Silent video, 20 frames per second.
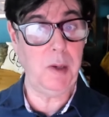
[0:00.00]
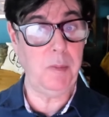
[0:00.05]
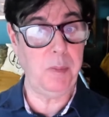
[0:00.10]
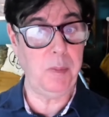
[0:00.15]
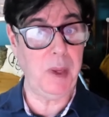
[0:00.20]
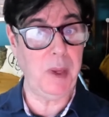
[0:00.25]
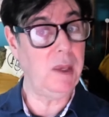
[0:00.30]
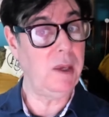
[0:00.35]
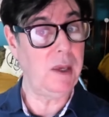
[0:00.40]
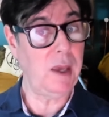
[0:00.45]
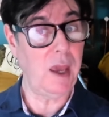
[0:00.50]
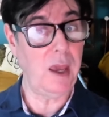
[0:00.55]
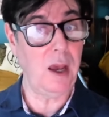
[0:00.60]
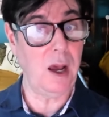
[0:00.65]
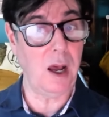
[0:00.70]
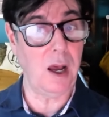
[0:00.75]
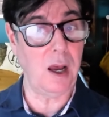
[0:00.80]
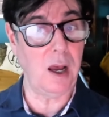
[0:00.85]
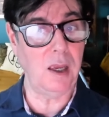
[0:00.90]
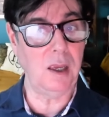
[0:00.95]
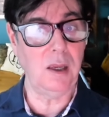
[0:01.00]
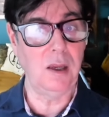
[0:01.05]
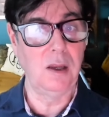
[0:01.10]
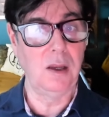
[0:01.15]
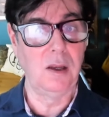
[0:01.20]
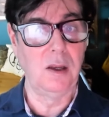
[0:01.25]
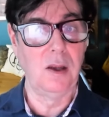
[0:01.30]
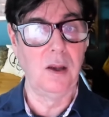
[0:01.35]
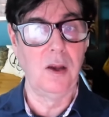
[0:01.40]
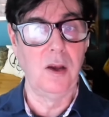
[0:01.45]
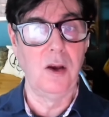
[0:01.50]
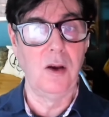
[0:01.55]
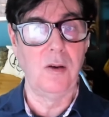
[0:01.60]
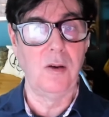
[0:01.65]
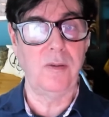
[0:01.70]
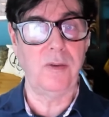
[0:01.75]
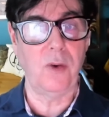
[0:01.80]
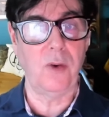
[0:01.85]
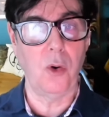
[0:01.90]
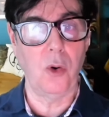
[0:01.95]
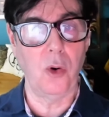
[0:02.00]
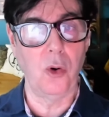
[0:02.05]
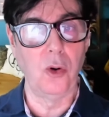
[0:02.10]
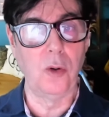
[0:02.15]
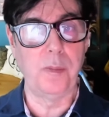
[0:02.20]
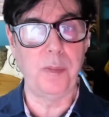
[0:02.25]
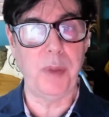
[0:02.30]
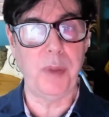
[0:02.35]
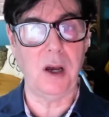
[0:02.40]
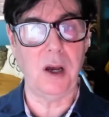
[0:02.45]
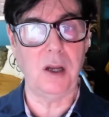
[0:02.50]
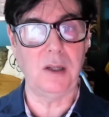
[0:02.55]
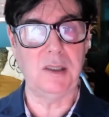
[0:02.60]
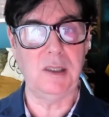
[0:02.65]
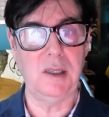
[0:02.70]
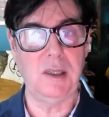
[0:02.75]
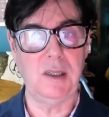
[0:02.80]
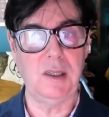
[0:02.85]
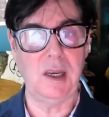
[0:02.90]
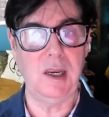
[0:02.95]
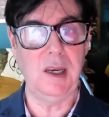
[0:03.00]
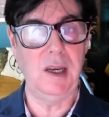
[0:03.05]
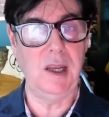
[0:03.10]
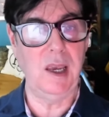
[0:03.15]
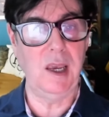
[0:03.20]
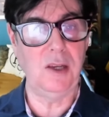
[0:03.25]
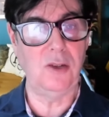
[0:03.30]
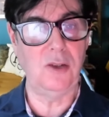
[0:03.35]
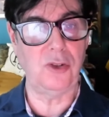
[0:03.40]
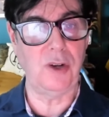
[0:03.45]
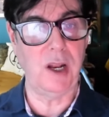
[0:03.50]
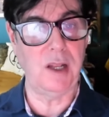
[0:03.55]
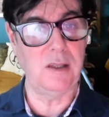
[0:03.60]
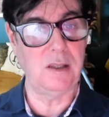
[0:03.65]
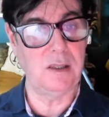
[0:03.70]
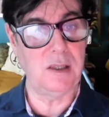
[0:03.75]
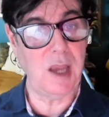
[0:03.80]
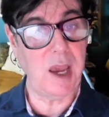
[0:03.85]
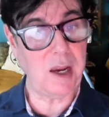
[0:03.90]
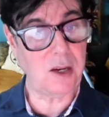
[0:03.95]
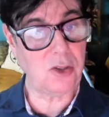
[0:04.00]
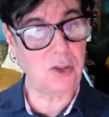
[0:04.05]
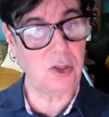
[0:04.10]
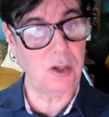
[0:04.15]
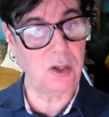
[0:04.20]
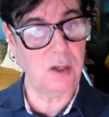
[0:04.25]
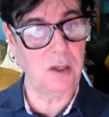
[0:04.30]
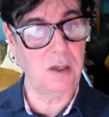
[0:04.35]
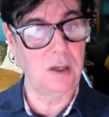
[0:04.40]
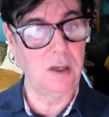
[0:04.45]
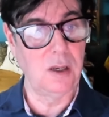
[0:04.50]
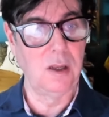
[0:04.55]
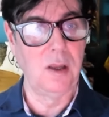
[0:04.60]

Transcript: P K I for all parties in a transaction,